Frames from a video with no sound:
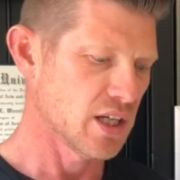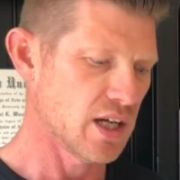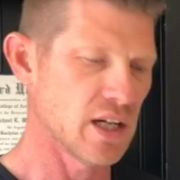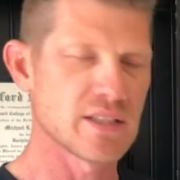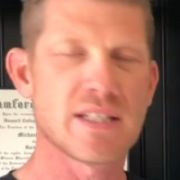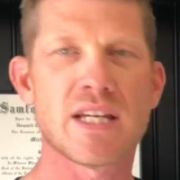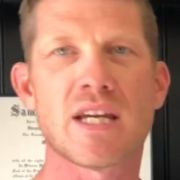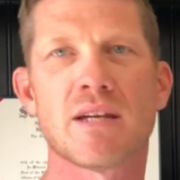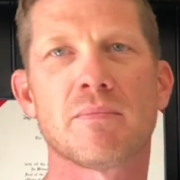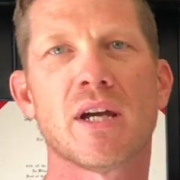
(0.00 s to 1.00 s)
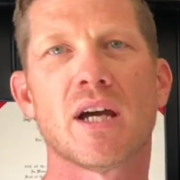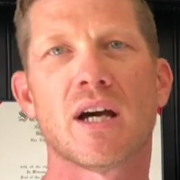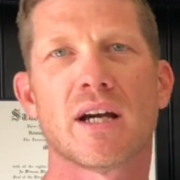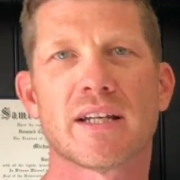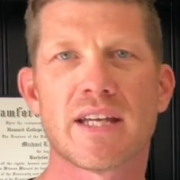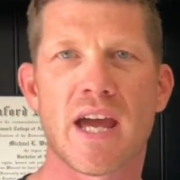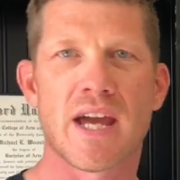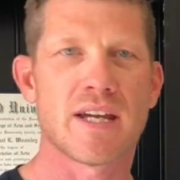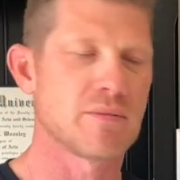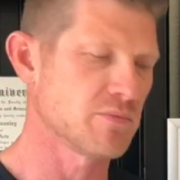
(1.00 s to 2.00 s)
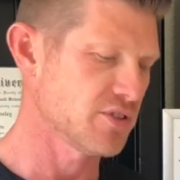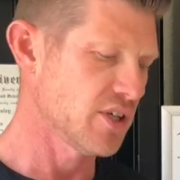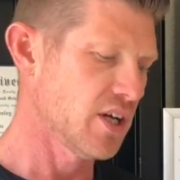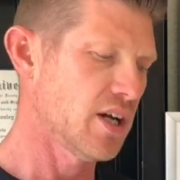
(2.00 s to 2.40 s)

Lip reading: team, games,